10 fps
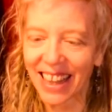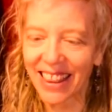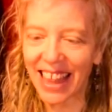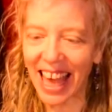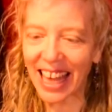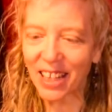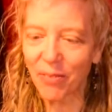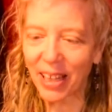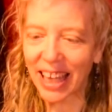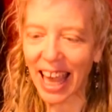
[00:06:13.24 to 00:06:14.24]
Then
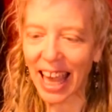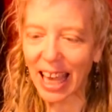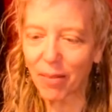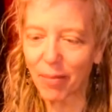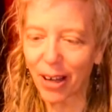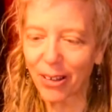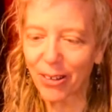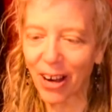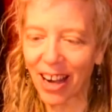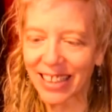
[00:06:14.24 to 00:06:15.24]
we came
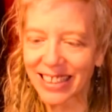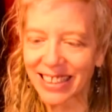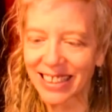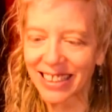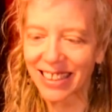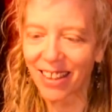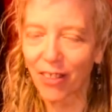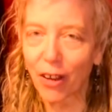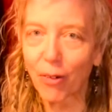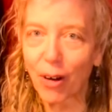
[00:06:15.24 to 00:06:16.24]
across
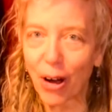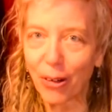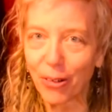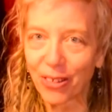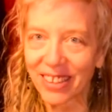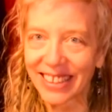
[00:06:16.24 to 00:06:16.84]
the road.